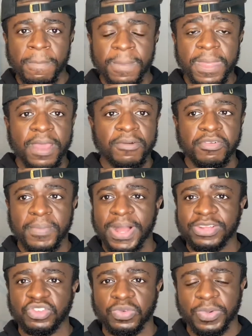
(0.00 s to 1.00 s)
Now,
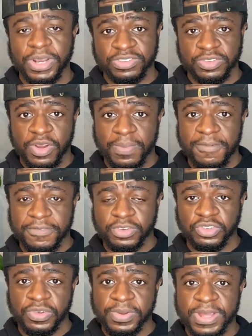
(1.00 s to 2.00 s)
remind you, when I started my first
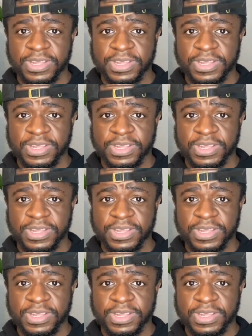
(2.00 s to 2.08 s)
journey,